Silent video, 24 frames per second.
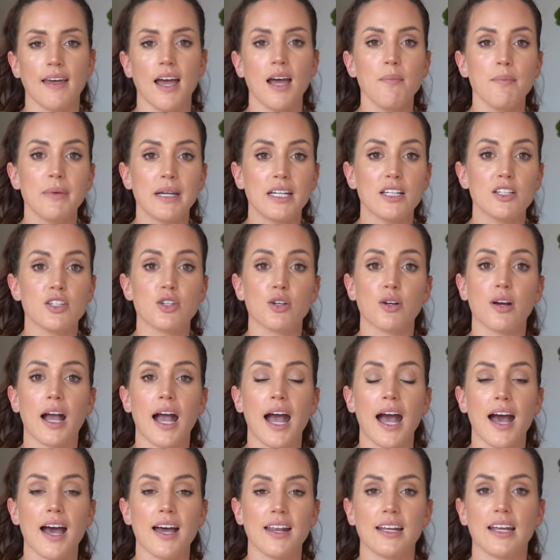That means you're
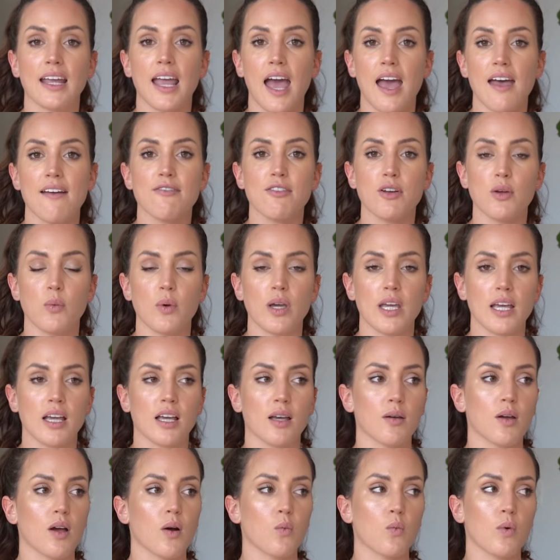adding every
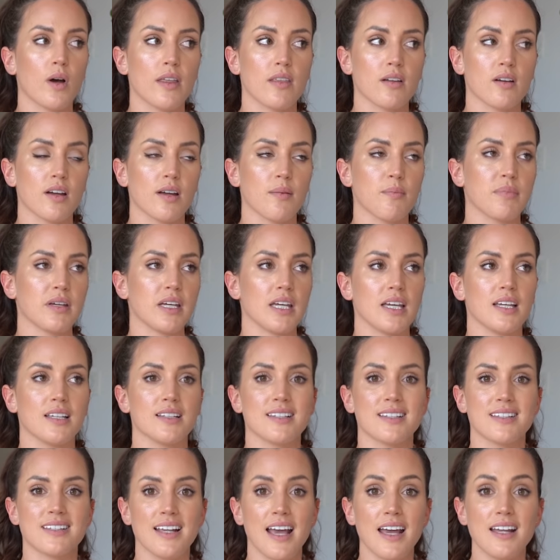week, whether it be
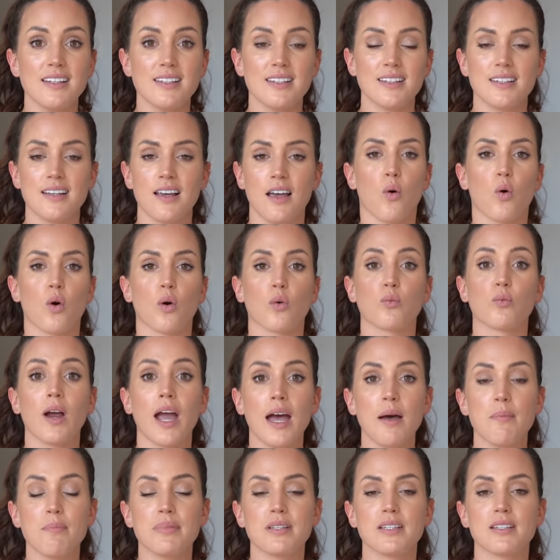sets or
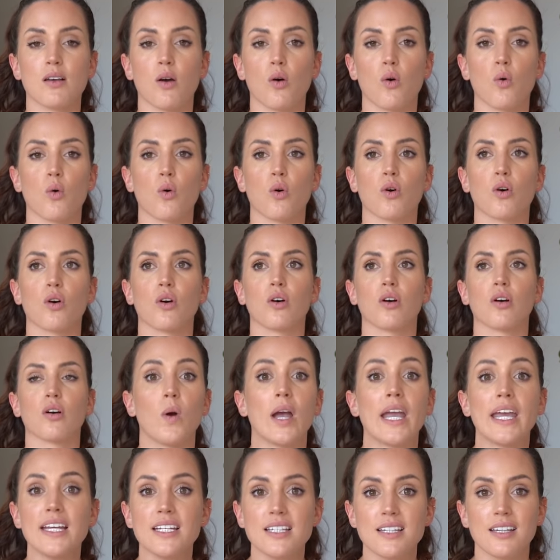reps or
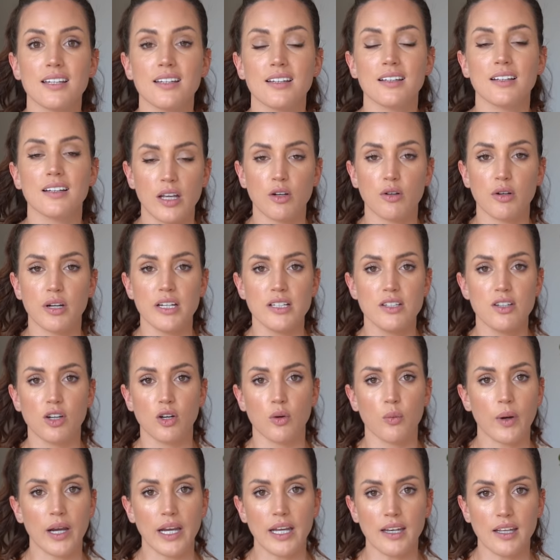weight, increasing
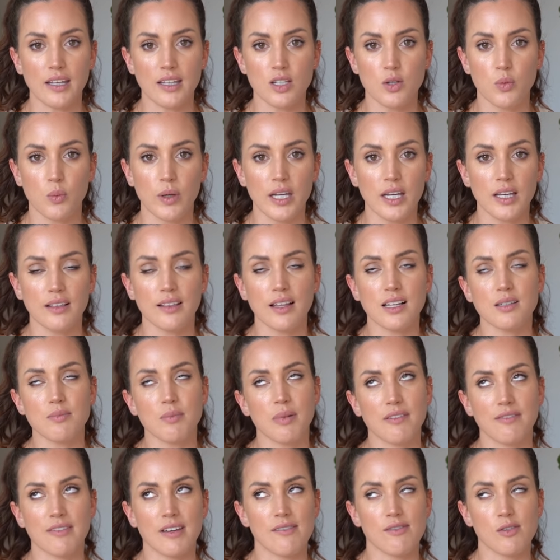your weight each week. That's
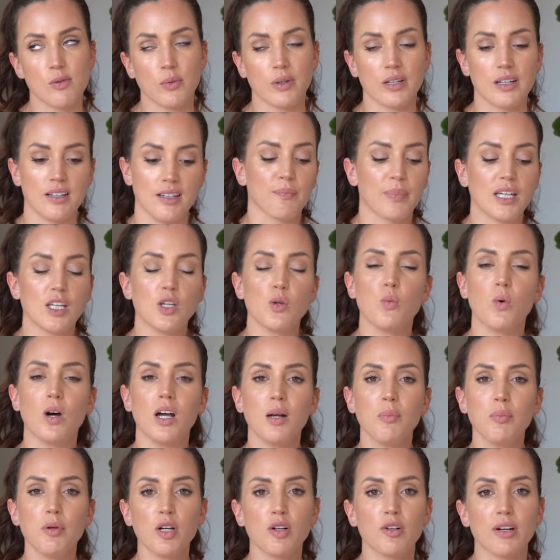my favorite one. But you want
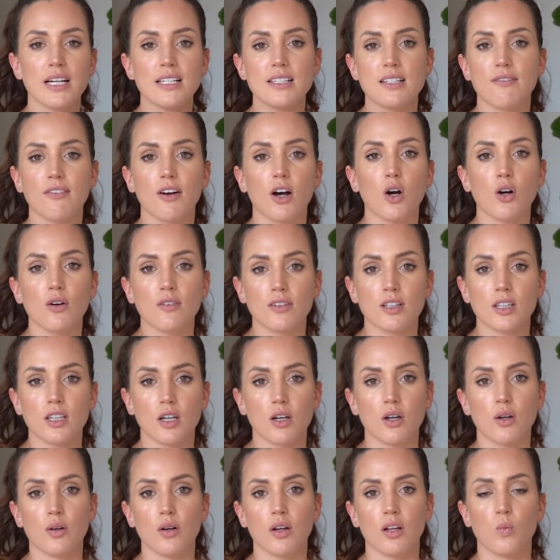a progressive
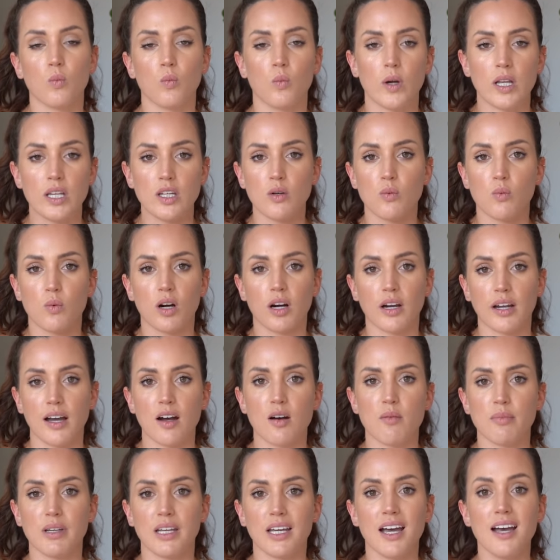overload when you work
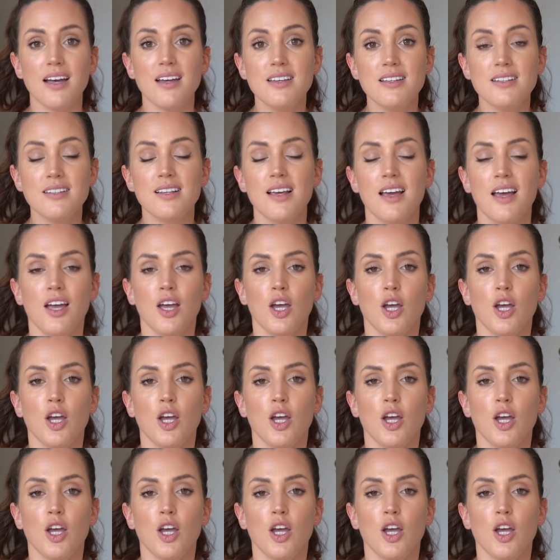out because